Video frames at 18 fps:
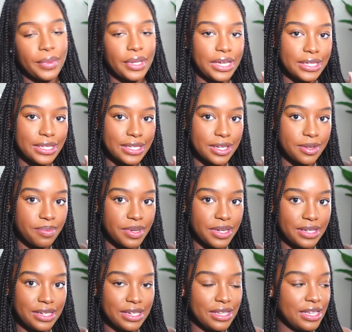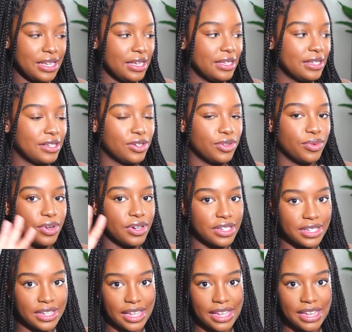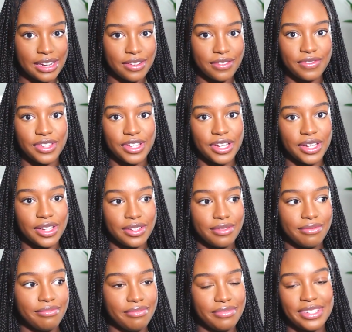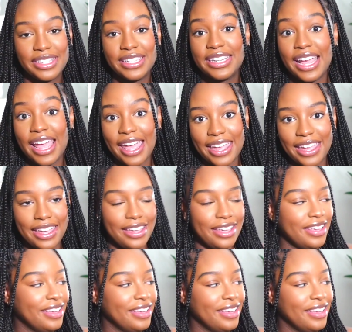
slip into these towards the end of the stay.